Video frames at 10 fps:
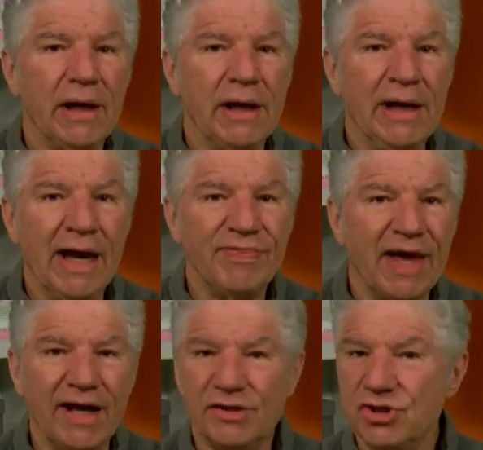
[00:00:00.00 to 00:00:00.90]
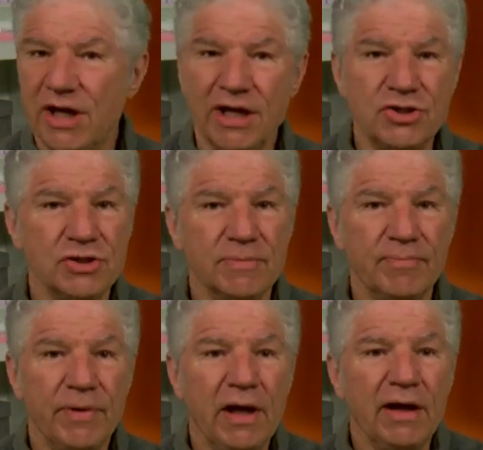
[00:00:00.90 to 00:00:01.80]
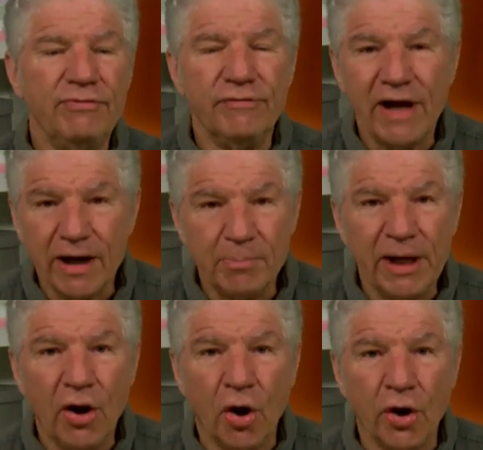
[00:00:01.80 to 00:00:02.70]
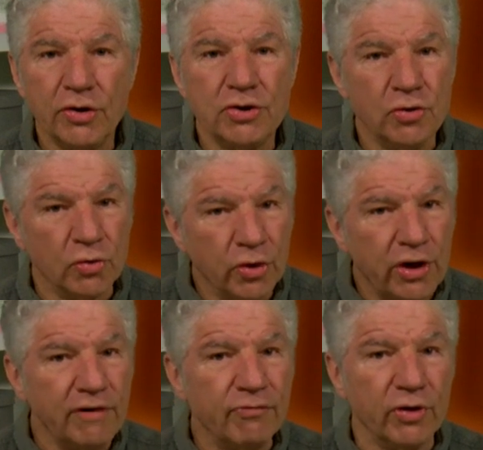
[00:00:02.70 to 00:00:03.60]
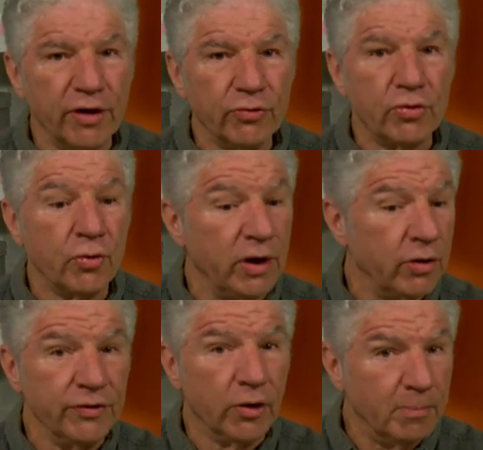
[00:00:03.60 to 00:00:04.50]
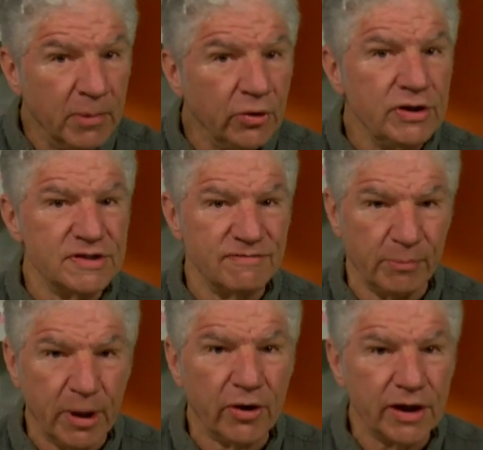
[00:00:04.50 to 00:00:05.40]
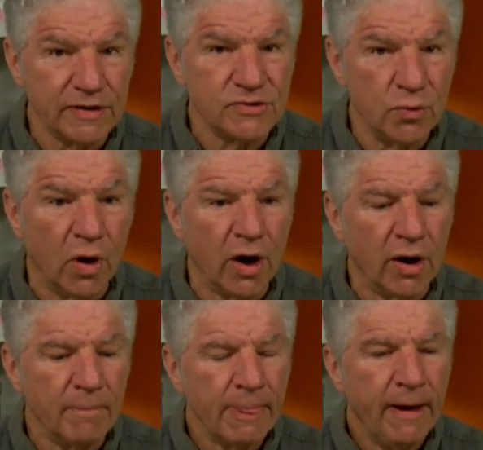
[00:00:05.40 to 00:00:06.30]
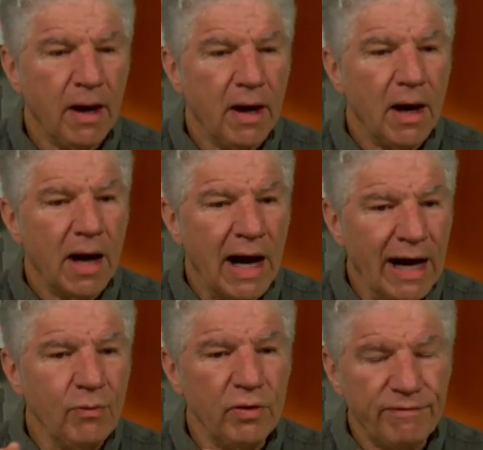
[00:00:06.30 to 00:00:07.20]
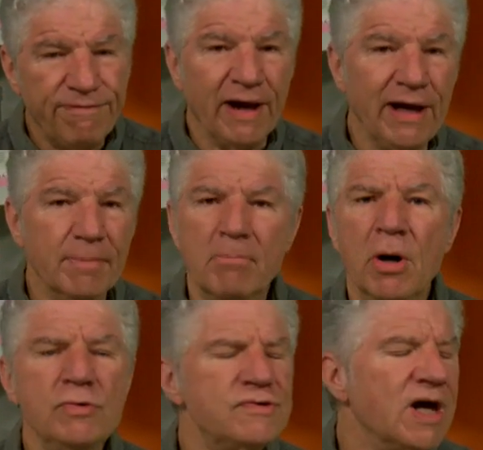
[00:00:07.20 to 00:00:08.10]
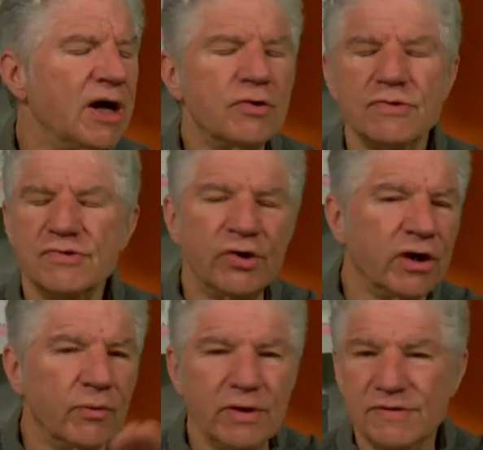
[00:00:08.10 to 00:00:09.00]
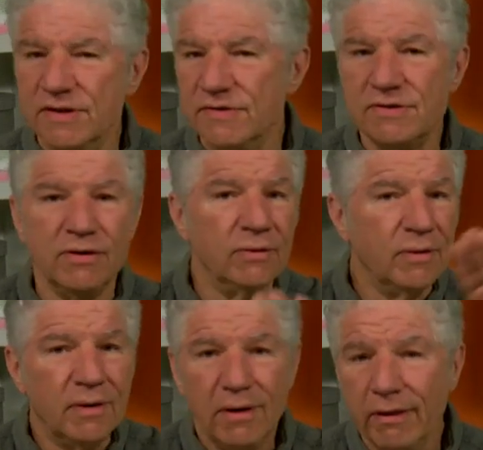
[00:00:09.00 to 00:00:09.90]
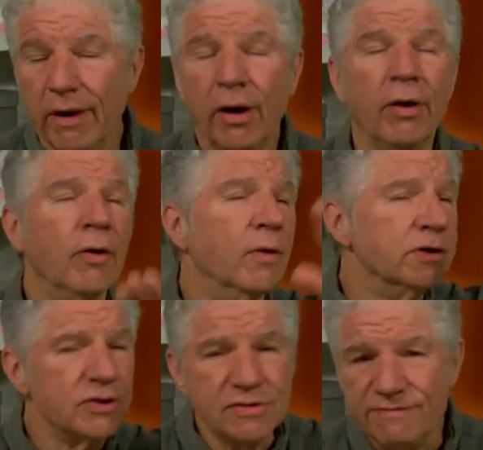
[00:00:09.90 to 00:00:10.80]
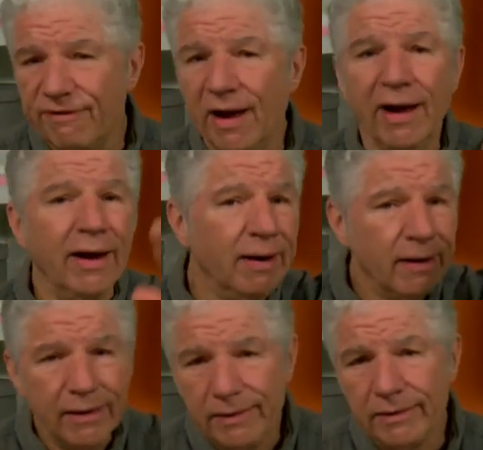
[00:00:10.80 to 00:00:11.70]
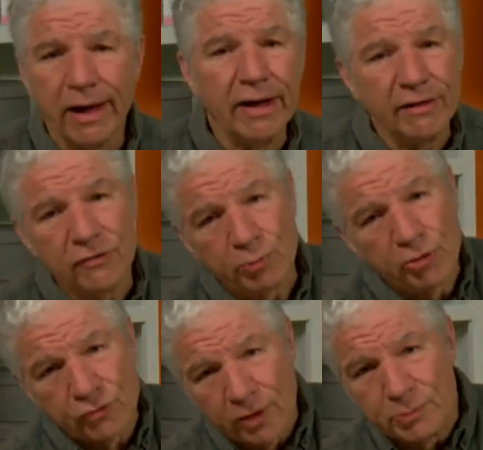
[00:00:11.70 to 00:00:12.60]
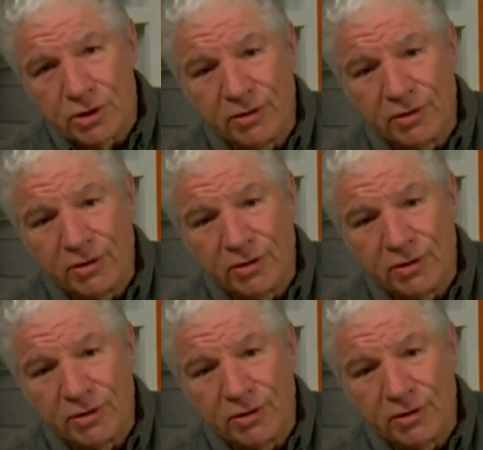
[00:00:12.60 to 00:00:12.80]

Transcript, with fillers: Get that education. If you've got a big heart, you're looking for another career, and there are millions of Americans who are, I would find most doctors are going to resist you. They're doing just fine. Take this prescription.